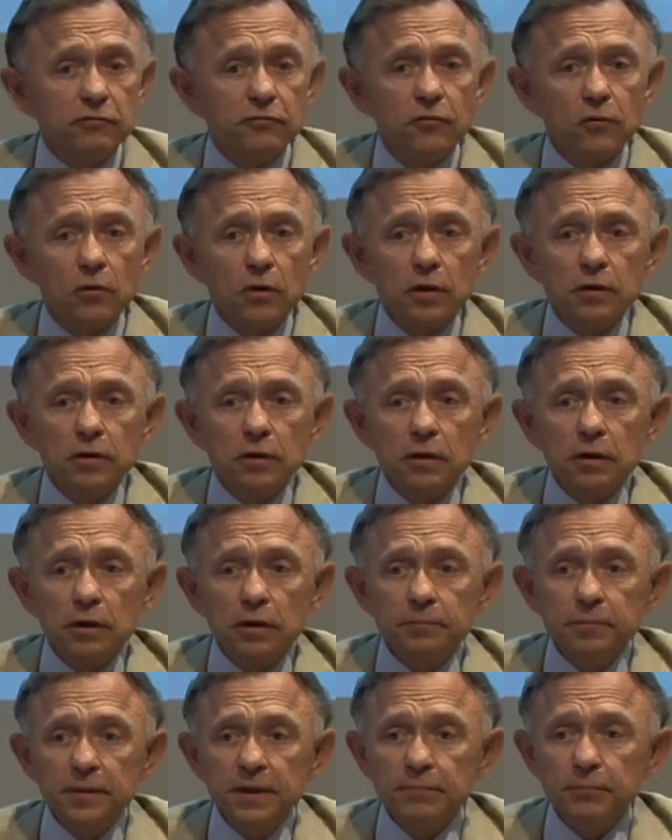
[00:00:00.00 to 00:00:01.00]
for
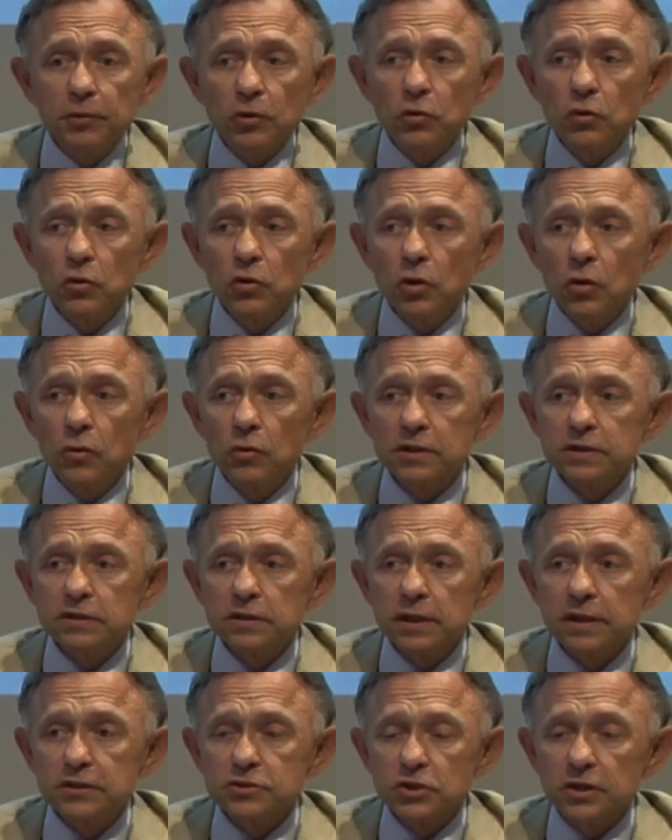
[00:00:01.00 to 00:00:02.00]
uh, people who go
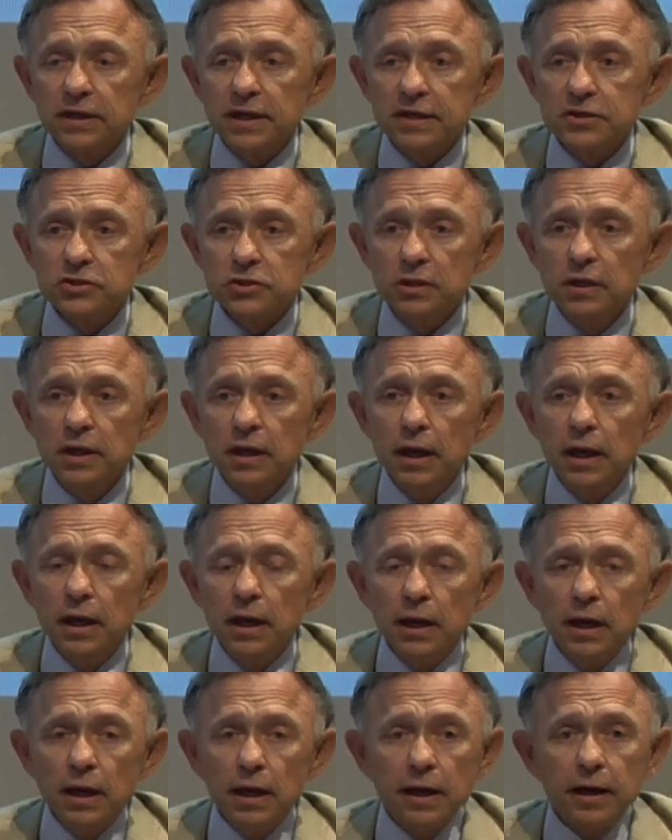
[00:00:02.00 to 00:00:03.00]
into education,
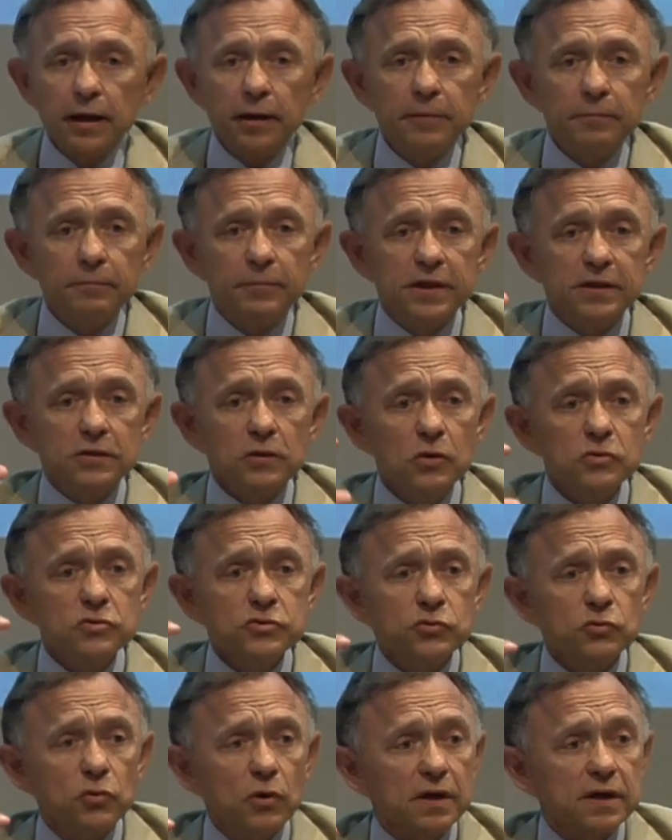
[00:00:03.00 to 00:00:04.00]
uh, but
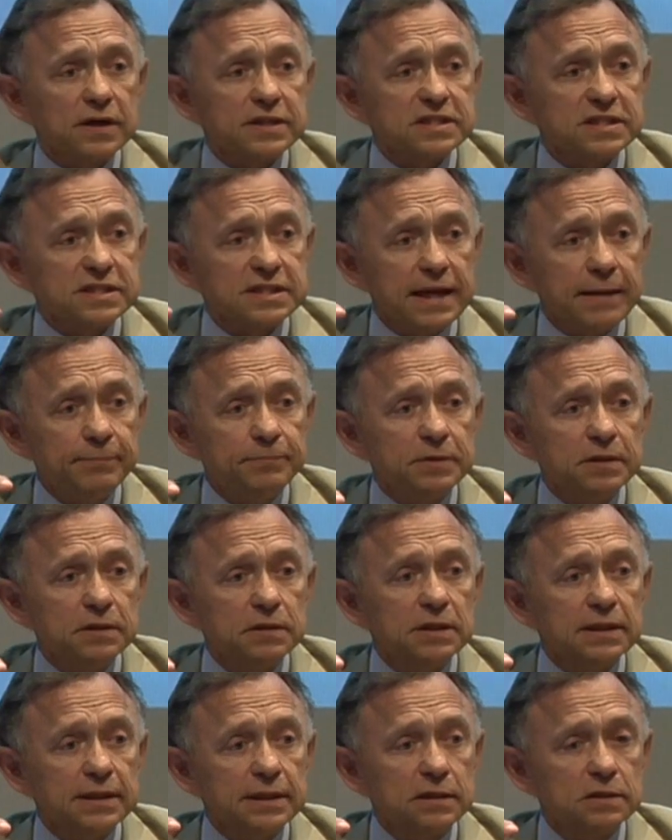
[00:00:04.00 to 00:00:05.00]
those who are
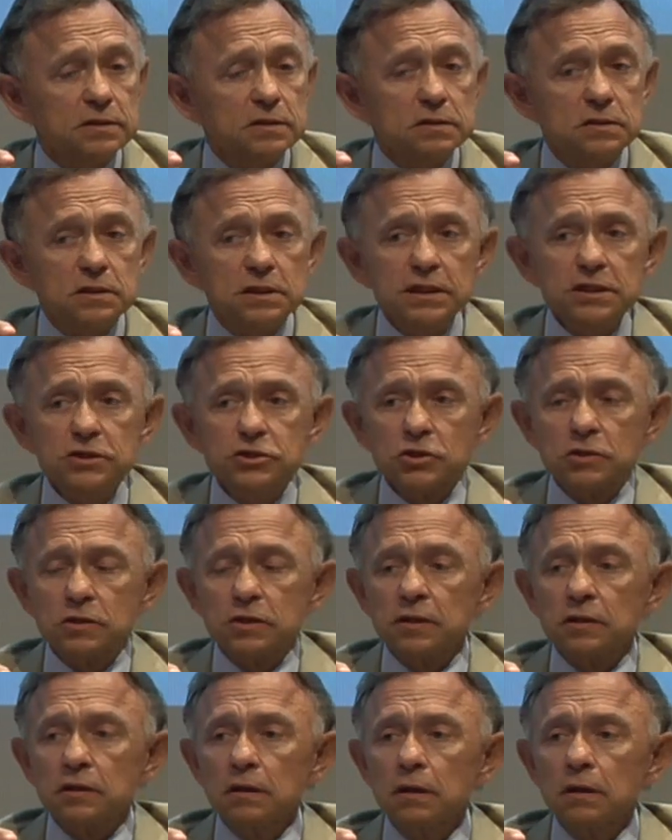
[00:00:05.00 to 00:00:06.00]
accepted into
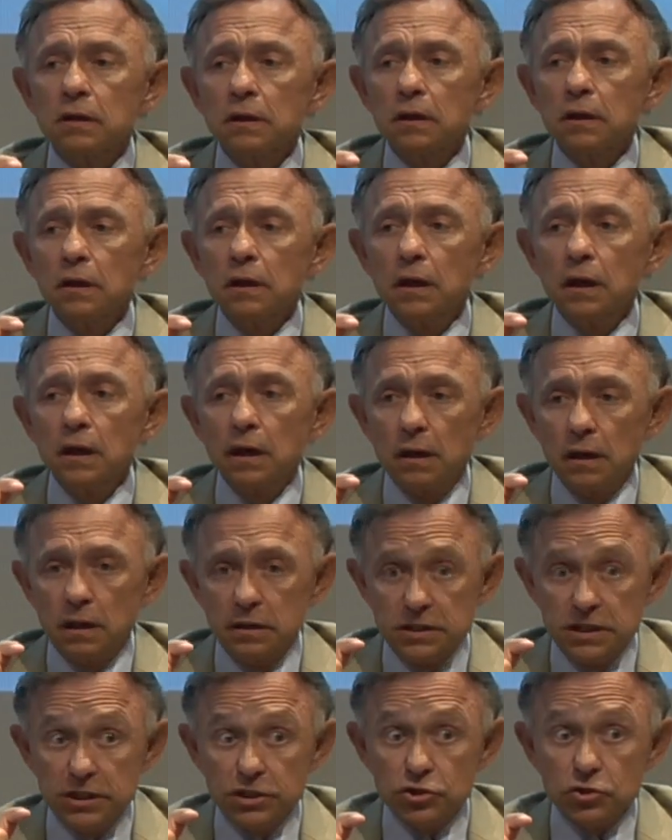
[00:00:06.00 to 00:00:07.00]
teaching,
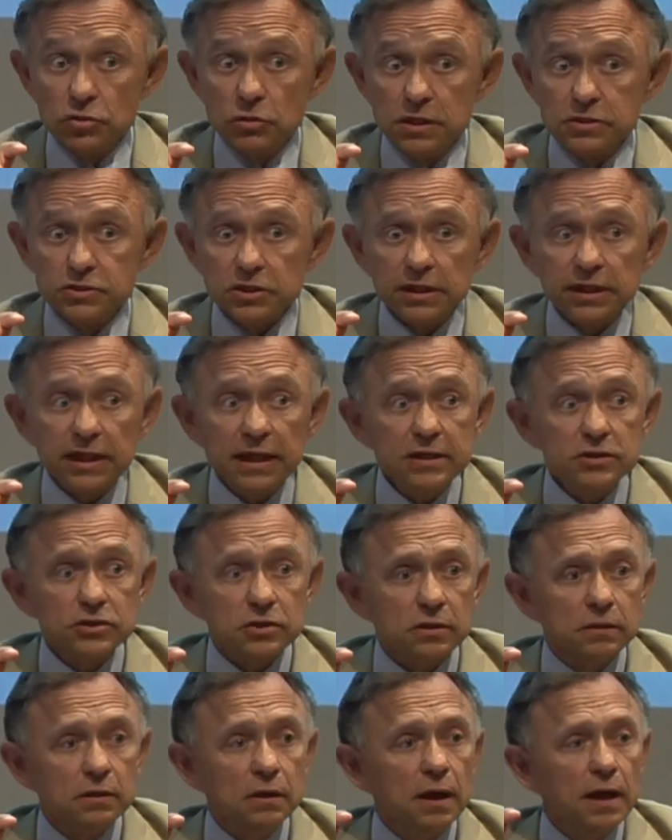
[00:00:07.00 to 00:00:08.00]
teacher
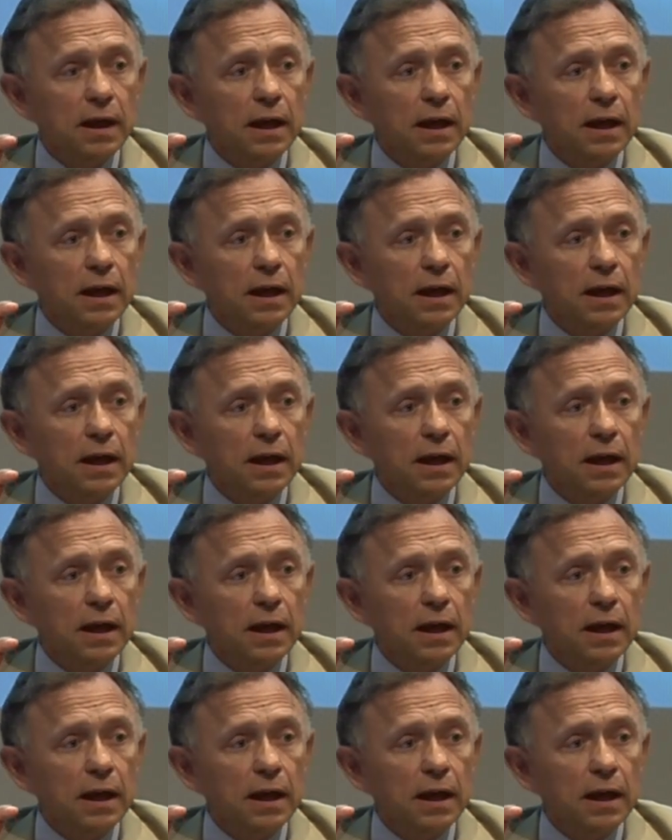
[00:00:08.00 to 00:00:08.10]
education